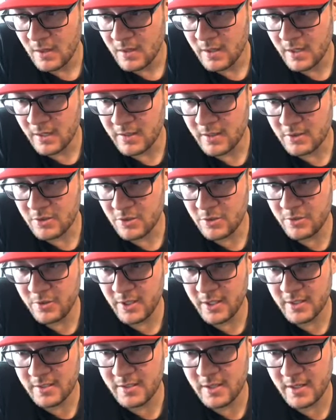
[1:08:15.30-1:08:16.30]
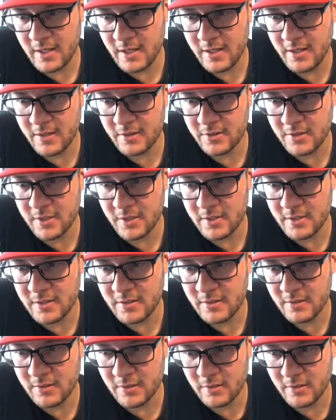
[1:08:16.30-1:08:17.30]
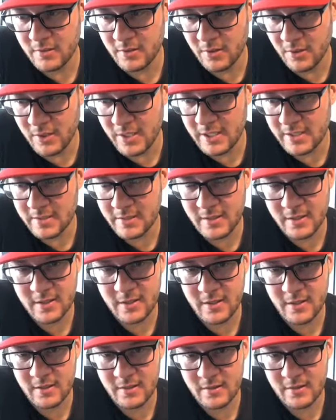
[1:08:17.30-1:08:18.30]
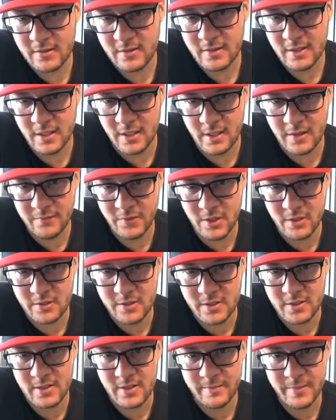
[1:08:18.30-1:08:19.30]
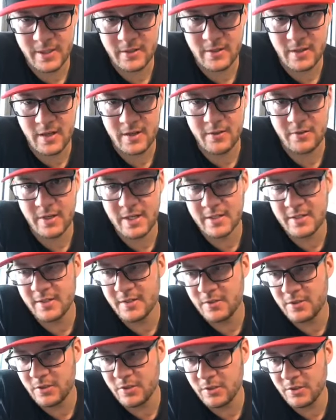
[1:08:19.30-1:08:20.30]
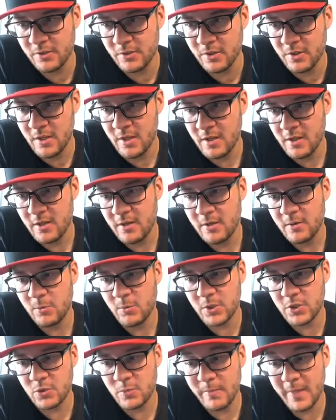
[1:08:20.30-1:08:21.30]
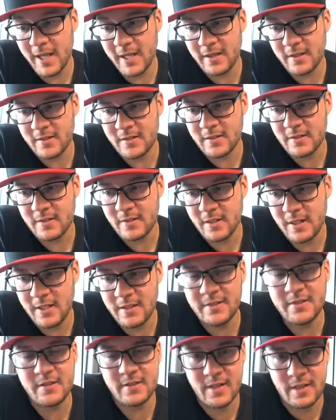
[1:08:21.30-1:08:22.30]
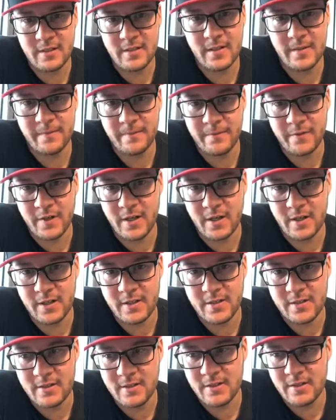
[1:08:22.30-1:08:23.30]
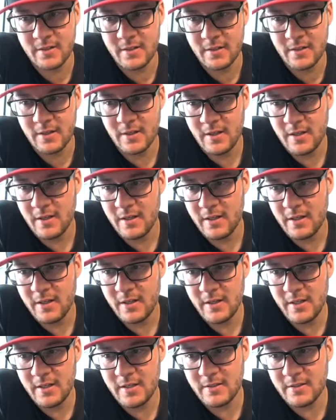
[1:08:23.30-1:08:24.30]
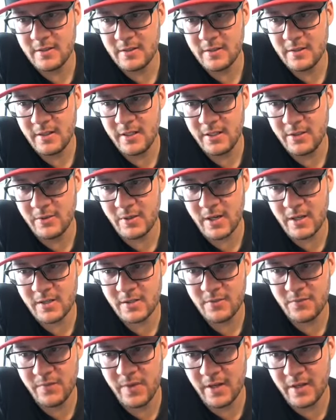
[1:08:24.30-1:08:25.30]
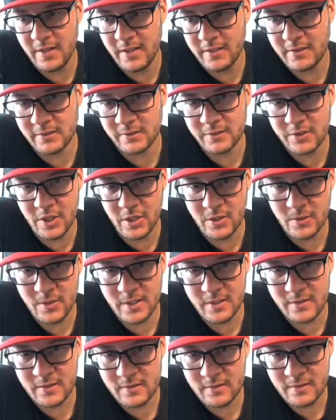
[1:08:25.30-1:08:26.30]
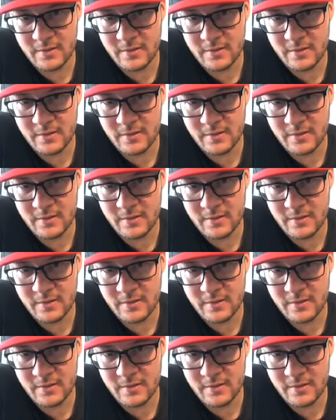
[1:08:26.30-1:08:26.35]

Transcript: Now, the two things that I noticed on his car, and I've noticed them at other races too, which makes his setup fast, is he runs very little toe-in.